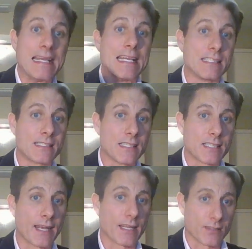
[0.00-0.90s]

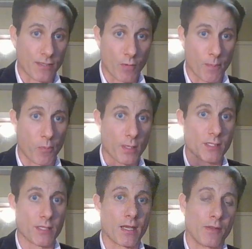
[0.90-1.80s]
instantaneously, one point to
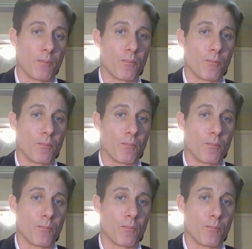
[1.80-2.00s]
the other.